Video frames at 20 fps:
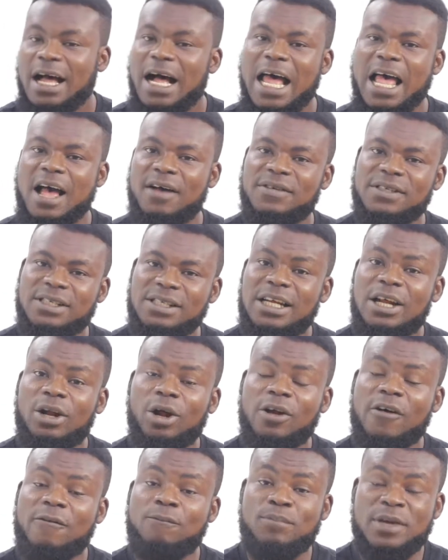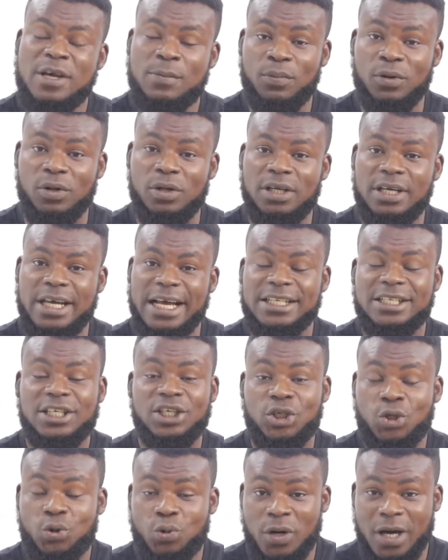I have seen a lot of people get
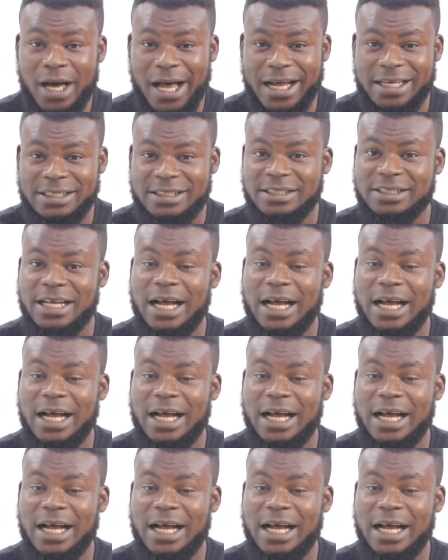cue cards